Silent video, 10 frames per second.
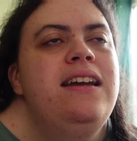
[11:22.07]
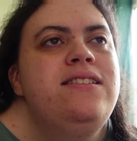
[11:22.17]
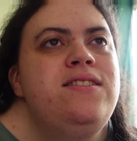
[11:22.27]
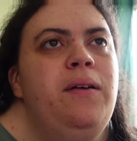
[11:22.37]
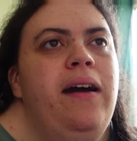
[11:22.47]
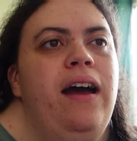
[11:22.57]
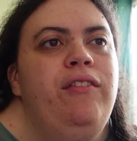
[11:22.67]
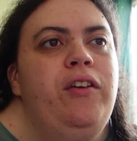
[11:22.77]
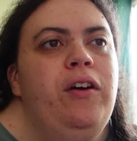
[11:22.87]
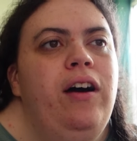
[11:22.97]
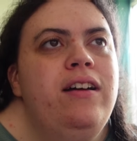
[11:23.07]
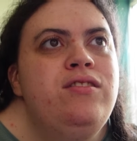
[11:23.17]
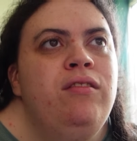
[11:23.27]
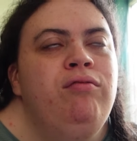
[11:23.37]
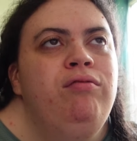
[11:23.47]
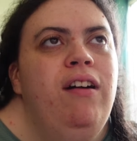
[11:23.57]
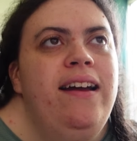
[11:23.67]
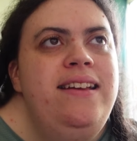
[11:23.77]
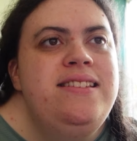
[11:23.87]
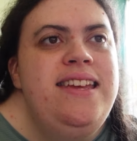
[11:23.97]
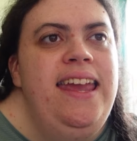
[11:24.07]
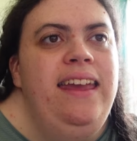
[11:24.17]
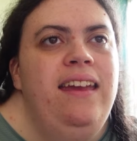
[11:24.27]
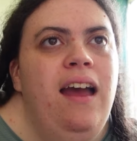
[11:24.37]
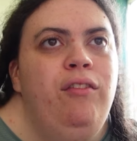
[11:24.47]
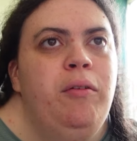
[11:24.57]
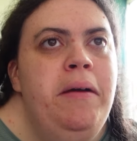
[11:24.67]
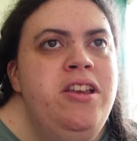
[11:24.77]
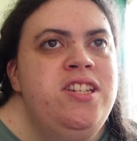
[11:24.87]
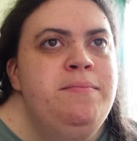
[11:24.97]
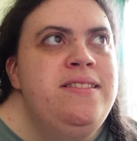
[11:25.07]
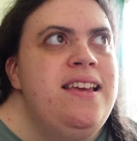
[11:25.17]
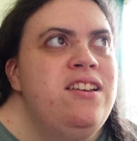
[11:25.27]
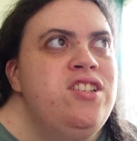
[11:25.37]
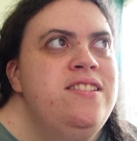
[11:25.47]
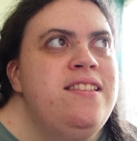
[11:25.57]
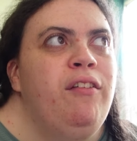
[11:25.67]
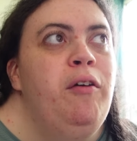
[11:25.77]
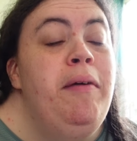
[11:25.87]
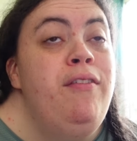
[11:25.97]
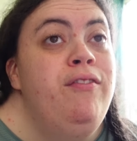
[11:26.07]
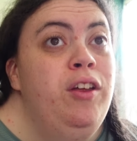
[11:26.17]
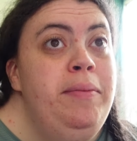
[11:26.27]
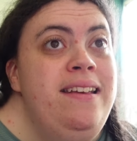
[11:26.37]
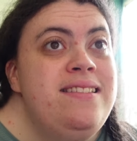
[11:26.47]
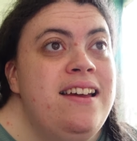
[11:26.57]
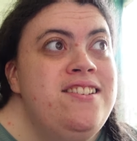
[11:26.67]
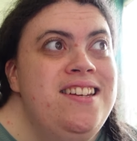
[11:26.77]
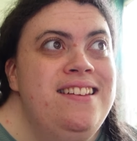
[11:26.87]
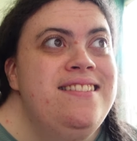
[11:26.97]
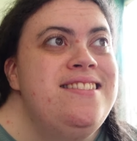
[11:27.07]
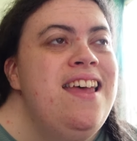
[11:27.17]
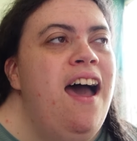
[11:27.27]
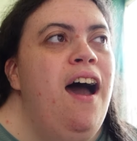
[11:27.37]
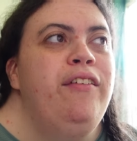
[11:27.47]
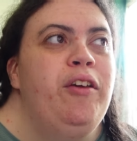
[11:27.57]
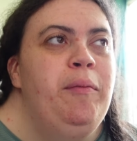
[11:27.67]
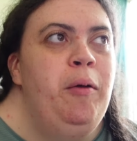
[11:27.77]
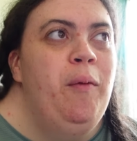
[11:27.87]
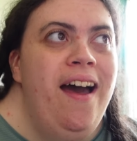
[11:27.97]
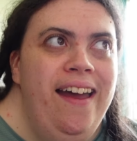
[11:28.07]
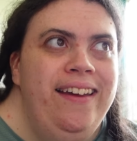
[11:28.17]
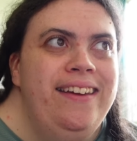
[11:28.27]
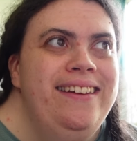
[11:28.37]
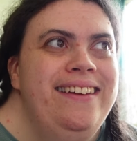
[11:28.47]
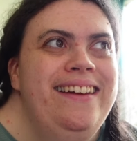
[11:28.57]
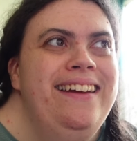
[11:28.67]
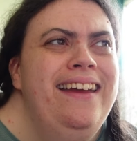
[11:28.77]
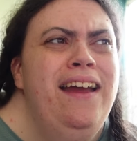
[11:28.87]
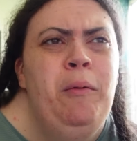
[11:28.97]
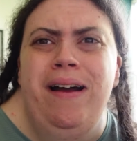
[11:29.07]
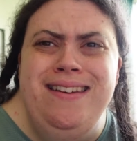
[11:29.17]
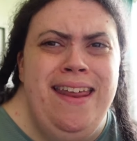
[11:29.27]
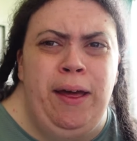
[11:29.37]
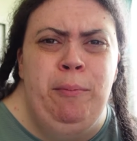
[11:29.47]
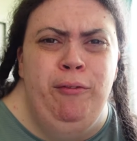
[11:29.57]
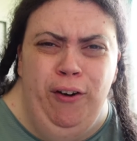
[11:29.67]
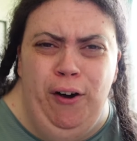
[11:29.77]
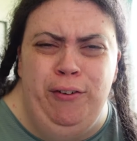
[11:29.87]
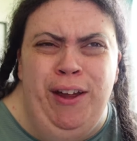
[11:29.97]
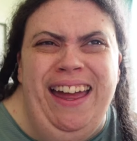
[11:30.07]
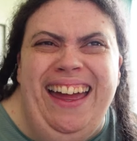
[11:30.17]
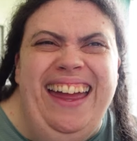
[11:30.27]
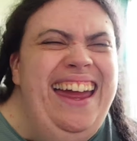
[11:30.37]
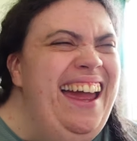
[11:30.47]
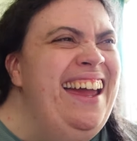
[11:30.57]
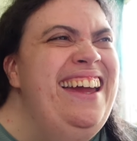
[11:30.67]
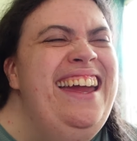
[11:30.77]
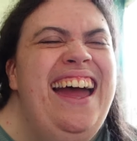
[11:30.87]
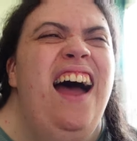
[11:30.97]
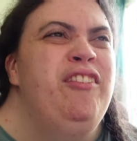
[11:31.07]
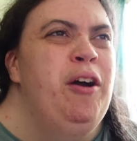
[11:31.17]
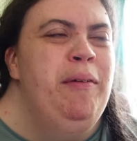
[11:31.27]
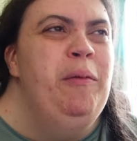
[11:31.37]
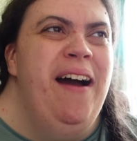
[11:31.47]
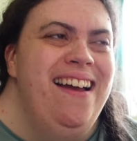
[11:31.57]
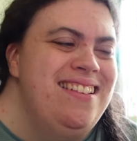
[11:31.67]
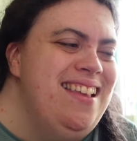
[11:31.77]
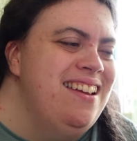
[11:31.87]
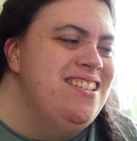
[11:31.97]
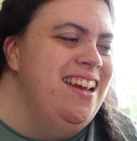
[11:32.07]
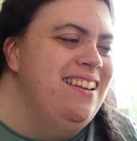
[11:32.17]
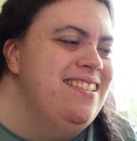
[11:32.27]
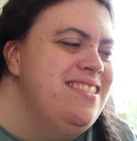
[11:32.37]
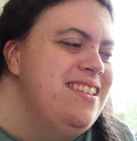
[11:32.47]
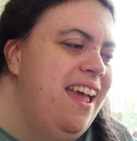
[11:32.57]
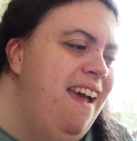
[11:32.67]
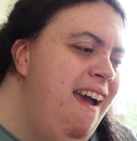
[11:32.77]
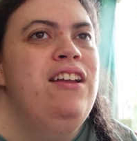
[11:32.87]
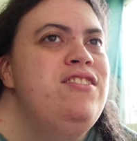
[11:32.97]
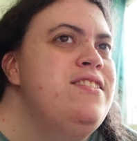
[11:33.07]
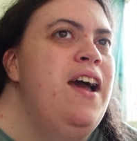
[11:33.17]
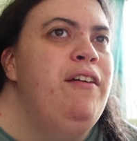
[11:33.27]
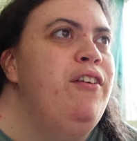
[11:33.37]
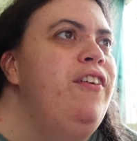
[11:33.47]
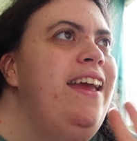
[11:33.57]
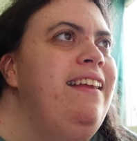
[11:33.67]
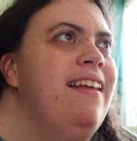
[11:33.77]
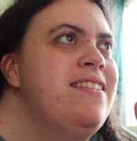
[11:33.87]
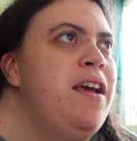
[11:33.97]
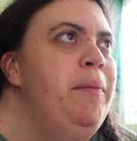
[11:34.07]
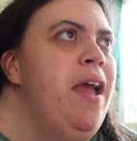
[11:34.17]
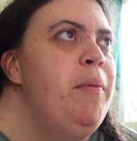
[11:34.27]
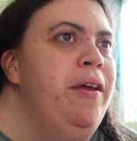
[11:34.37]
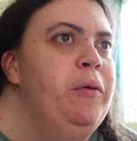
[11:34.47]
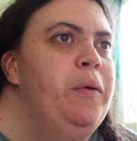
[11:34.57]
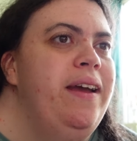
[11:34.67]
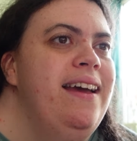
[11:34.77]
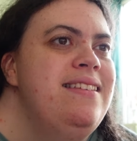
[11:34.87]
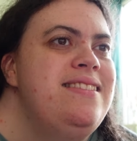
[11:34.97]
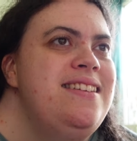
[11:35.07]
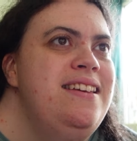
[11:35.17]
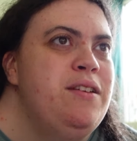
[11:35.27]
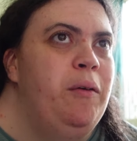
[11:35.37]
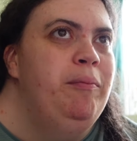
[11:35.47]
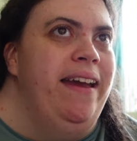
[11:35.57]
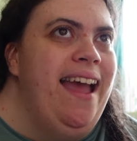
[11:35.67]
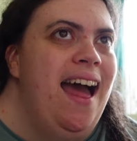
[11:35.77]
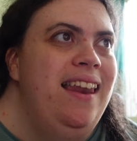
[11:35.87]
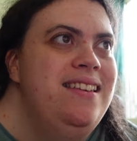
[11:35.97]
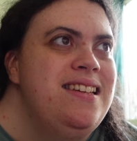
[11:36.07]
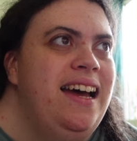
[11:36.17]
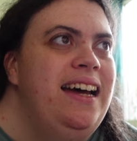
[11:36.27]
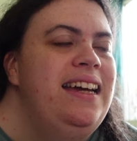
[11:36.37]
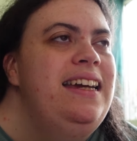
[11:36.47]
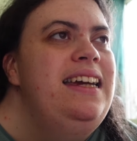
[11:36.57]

So I've got writing, I've got my gym sessions, I've got my filming sessions, I've got my work. Why did that come forth? I've got my work sessions. Just everything that's coming up in August is on my calendar.